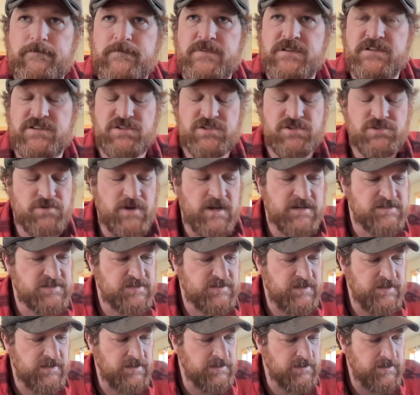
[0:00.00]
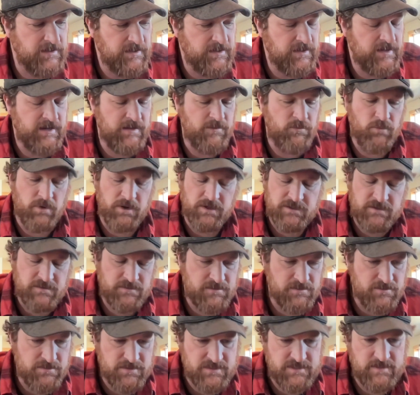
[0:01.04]
stress thing. And I worked
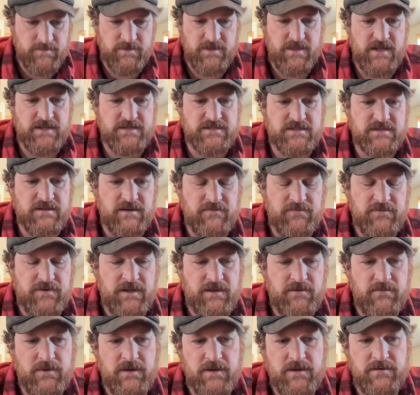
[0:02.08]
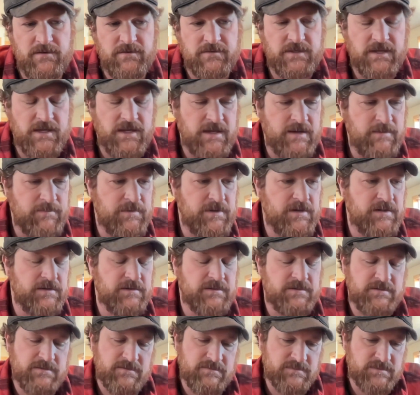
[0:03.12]
through some of that stuff, and I went, okay, I'm going to
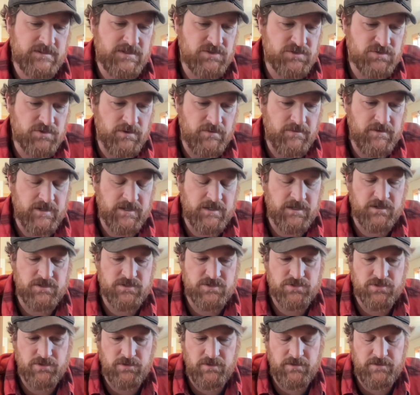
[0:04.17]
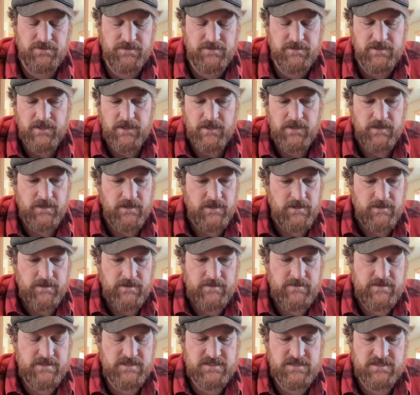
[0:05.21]
control what I can control. And
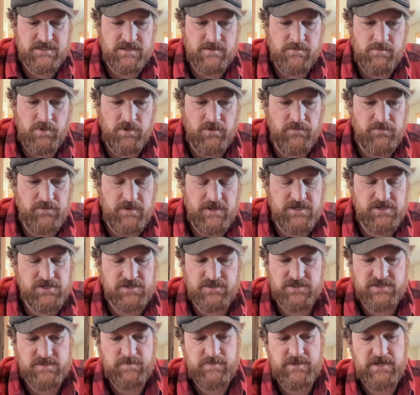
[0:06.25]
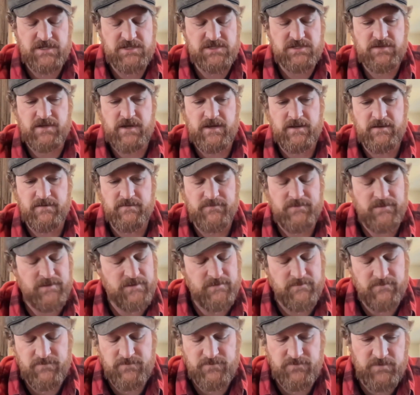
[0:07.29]
this isn't a motivational speech. So I
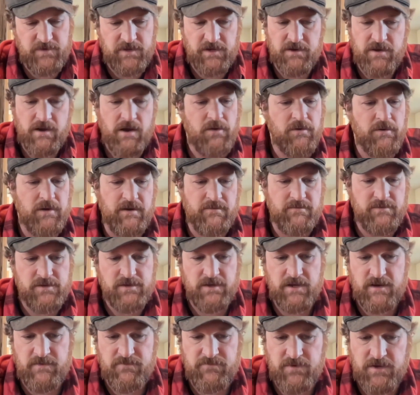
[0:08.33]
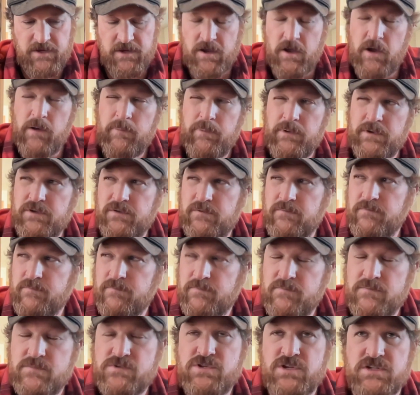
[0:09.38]
figure out whatever you got to figure out, but
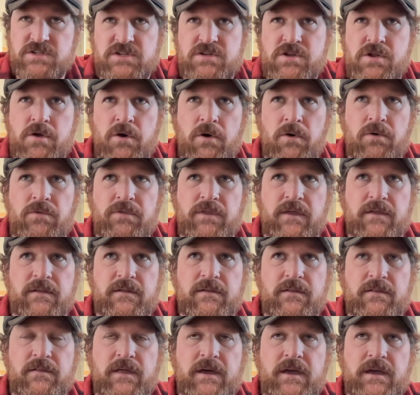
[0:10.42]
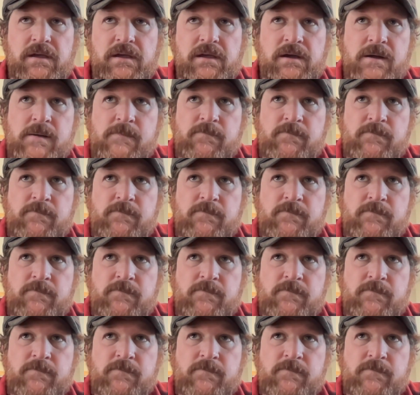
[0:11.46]
just know that like